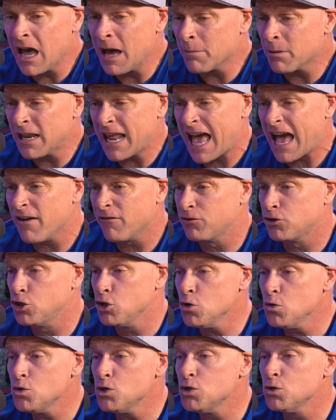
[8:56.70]
I'm going to have
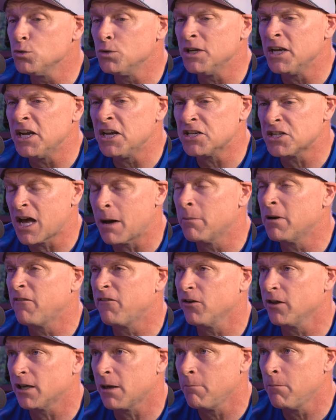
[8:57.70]
two new knees. I'm going
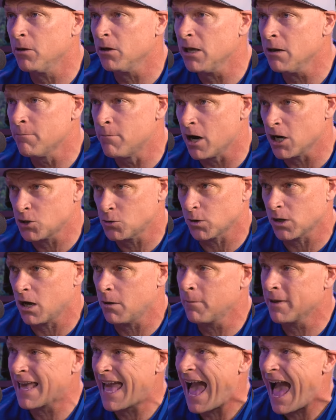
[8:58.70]
to feel like a million bucks. We're
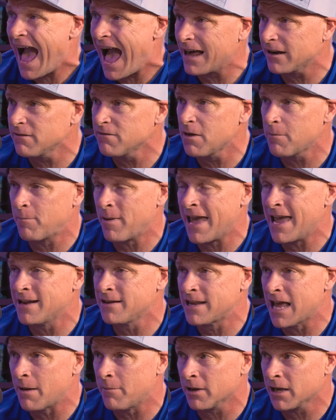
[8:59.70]
coming out of the
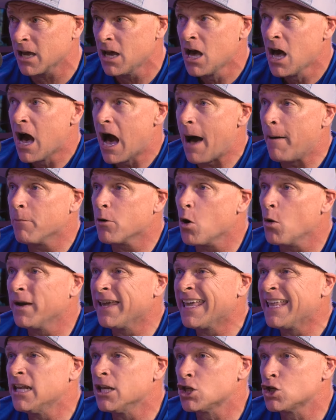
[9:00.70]
pandemic. I'm
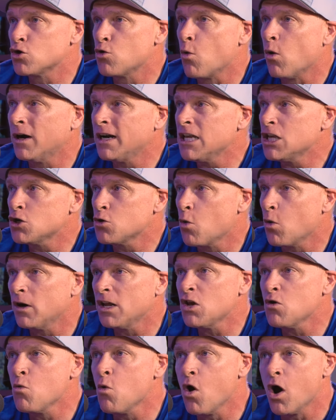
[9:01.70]
going into
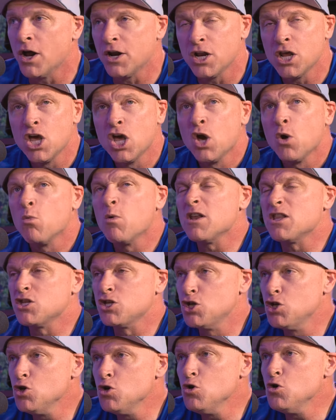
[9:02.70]
2021
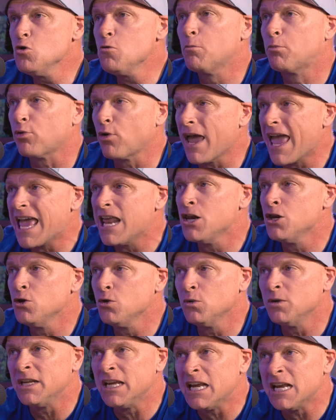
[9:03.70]
with two brand
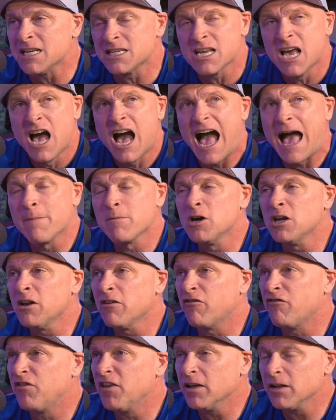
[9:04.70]
knees. I'm going
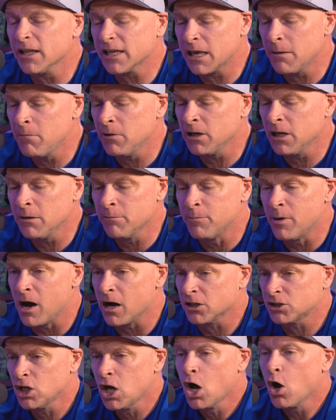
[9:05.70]
to feel like a million
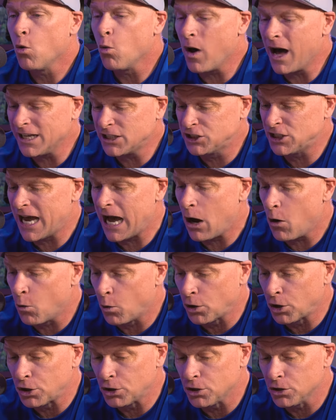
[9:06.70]
bucks. Watch
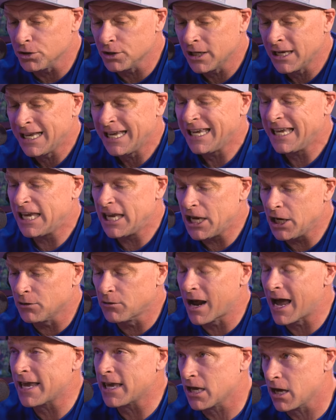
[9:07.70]
out, world.
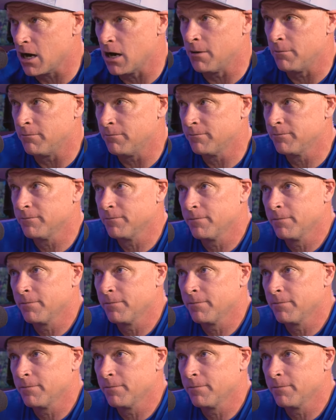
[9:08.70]
Here I come.